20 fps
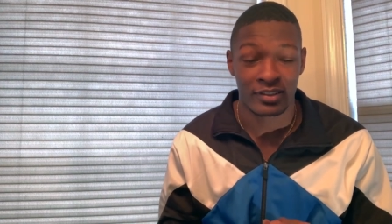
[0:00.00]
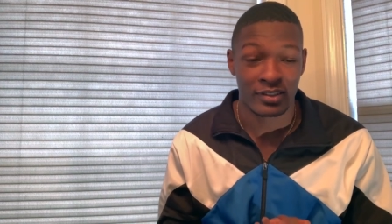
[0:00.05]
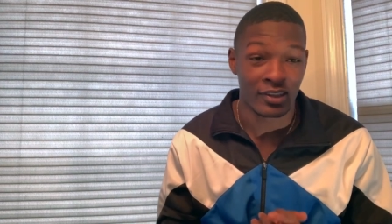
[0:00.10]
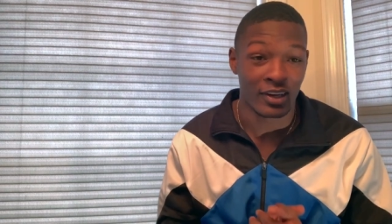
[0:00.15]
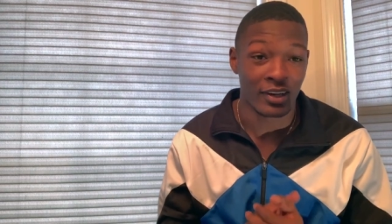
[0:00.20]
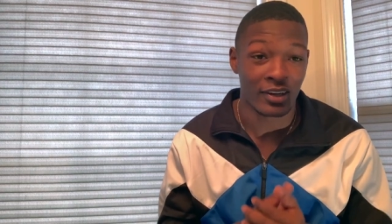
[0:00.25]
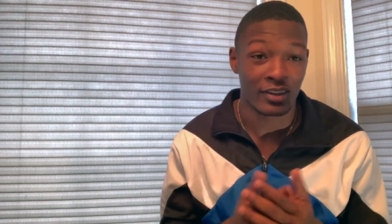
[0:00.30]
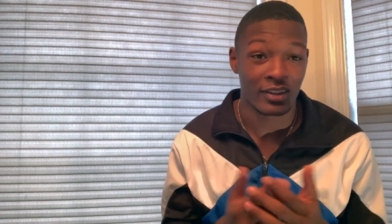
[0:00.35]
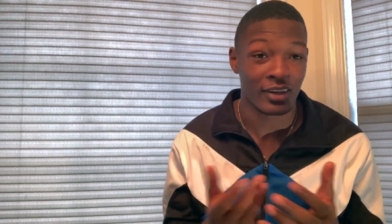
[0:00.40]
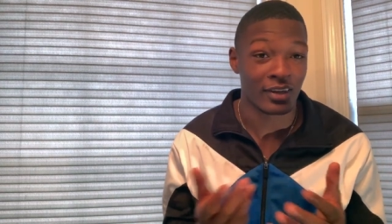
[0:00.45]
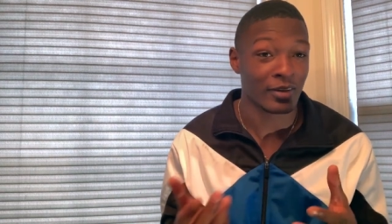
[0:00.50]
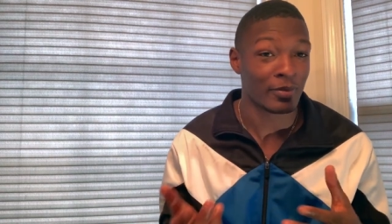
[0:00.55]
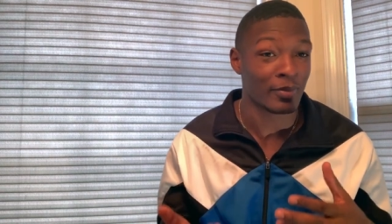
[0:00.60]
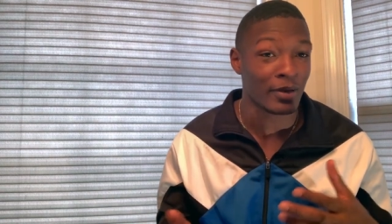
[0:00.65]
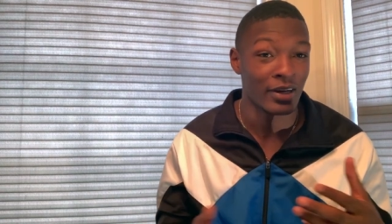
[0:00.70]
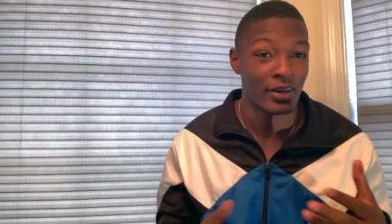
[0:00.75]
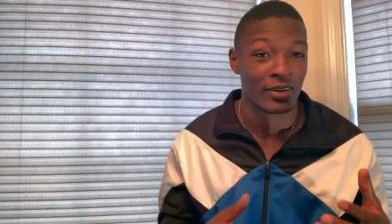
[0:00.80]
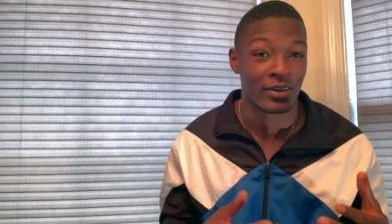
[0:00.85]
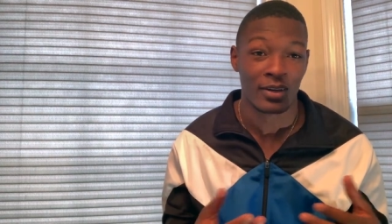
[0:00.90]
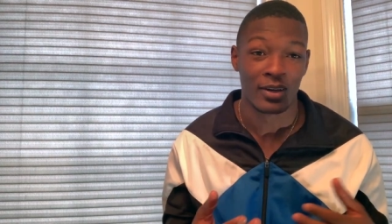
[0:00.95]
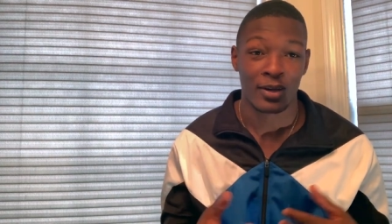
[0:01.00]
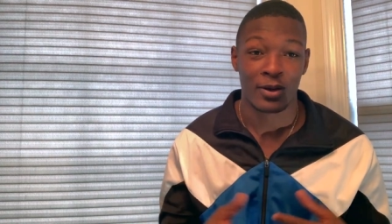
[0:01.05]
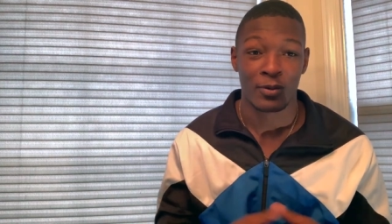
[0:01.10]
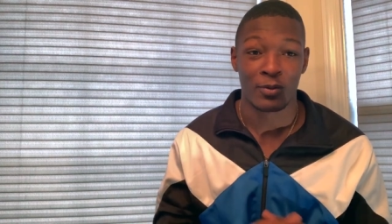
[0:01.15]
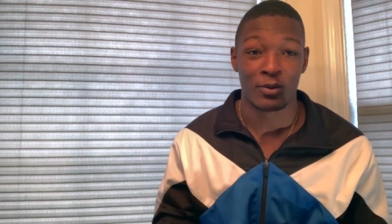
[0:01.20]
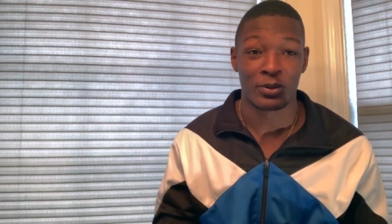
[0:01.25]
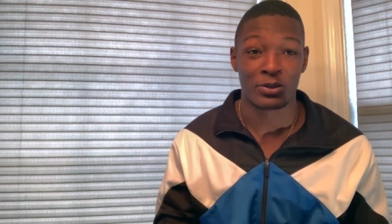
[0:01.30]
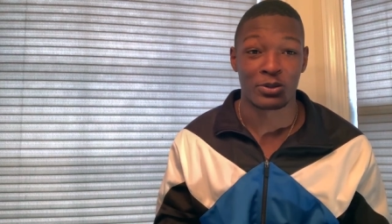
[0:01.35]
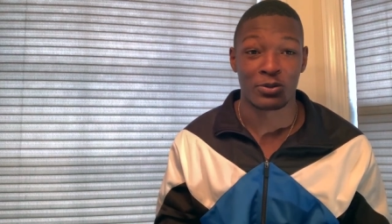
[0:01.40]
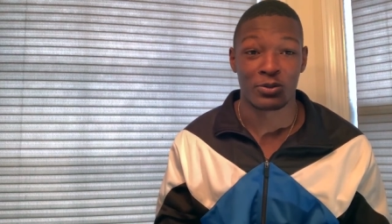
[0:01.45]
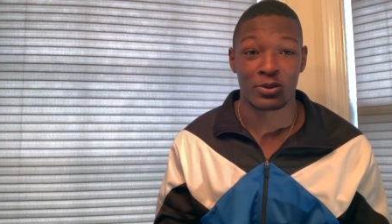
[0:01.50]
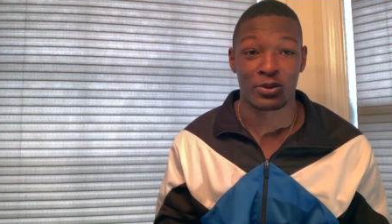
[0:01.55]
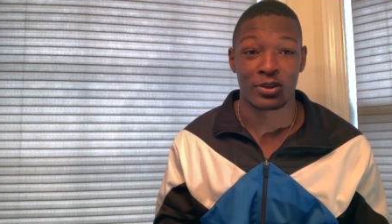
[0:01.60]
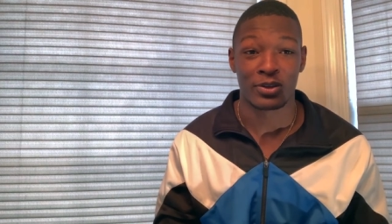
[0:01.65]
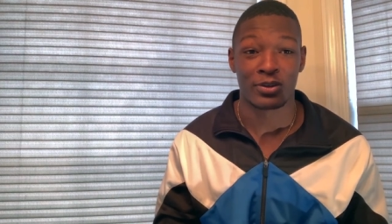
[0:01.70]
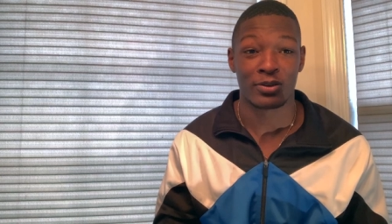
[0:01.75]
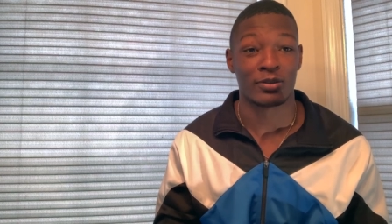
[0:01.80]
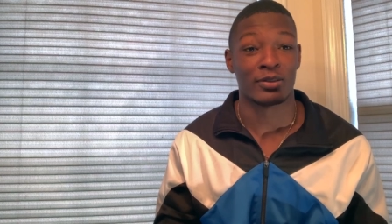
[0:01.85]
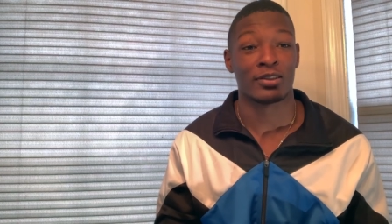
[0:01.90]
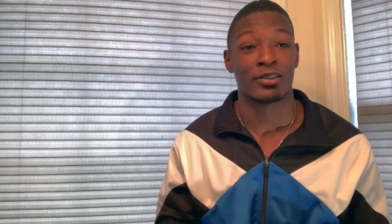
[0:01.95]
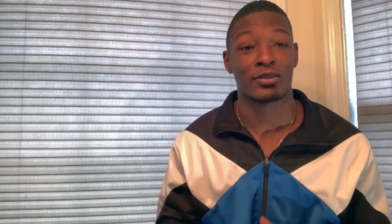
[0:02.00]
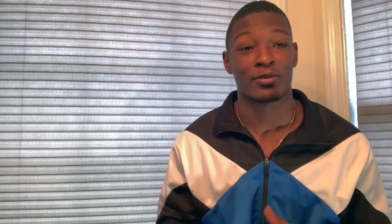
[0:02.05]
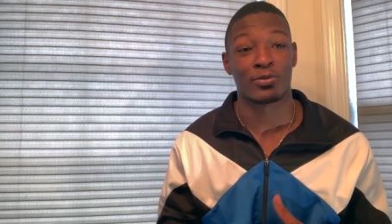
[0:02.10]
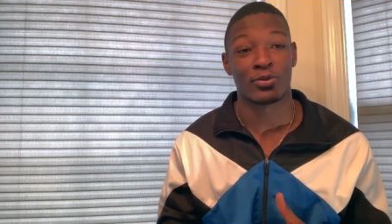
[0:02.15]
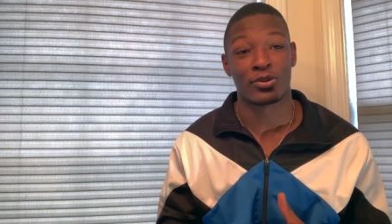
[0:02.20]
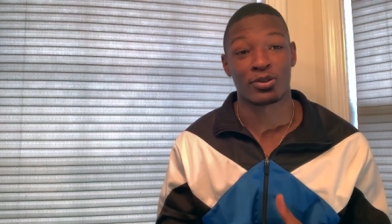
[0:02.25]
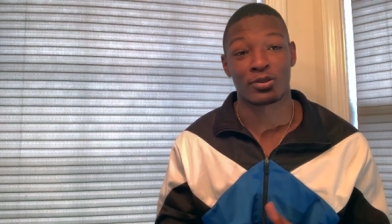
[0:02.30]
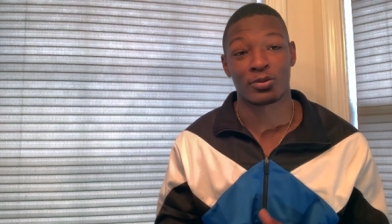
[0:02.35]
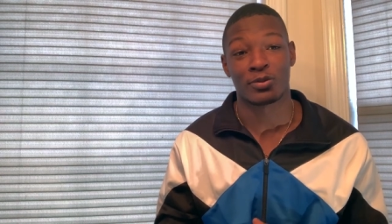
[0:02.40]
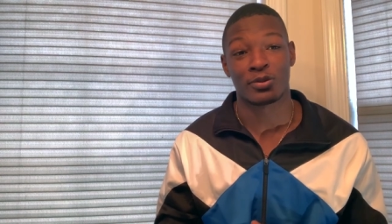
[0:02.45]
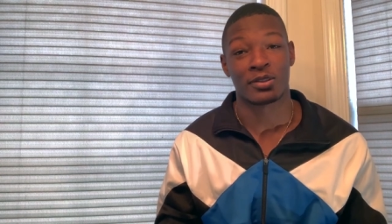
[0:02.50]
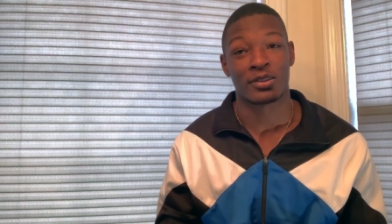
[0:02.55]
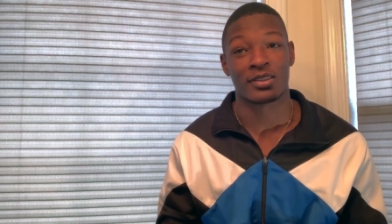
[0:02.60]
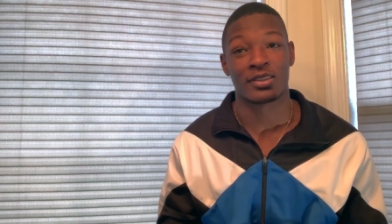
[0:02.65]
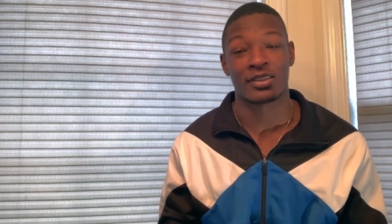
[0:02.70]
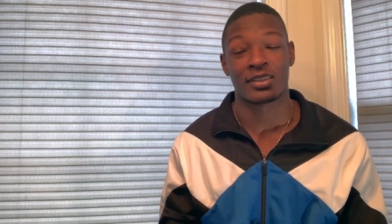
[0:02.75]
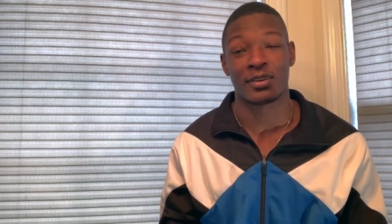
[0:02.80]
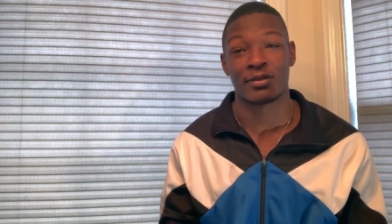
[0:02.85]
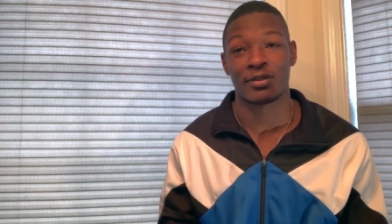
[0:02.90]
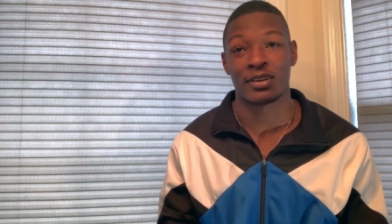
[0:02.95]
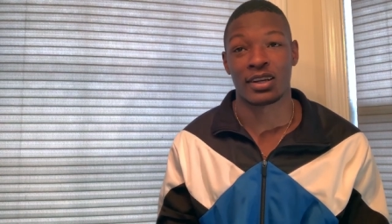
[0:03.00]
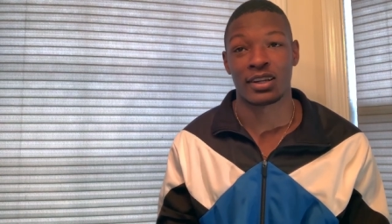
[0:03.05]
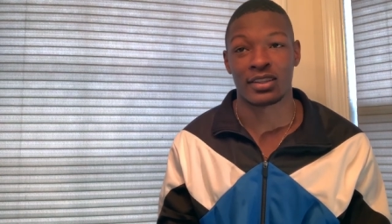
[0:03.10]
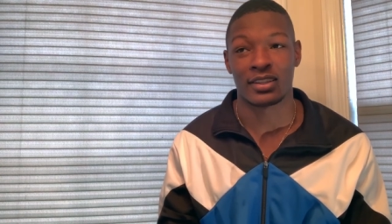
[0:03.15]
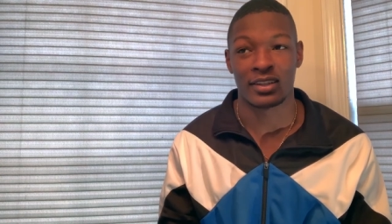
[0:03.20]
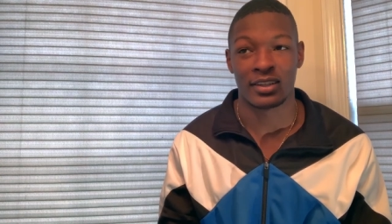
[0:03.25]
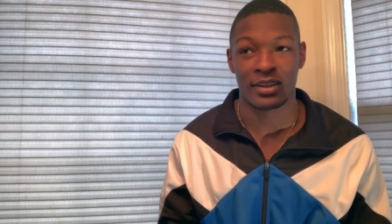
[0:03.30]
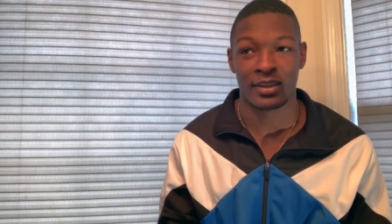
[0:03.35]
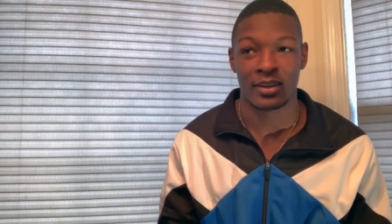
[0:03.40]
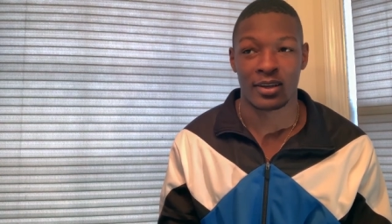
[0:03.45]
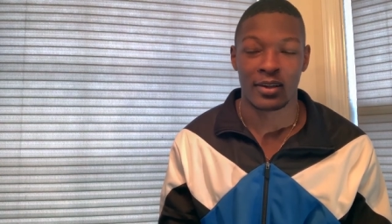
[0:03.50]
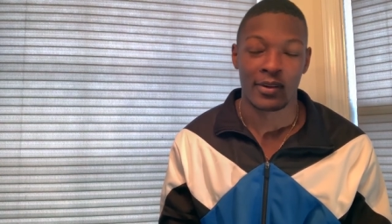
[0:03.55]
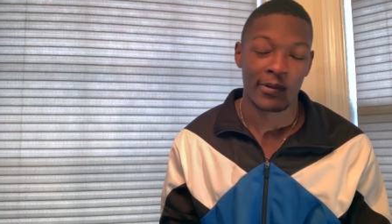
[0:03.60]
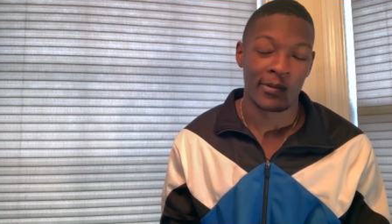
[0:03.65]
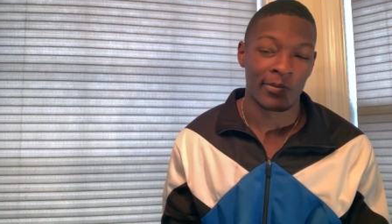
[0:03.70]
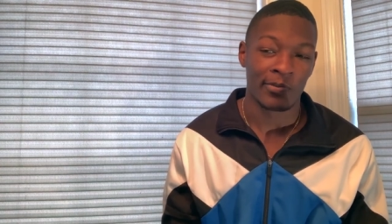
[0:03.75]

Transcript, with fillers: y'all think about what's going on in the sports world and stuff like that.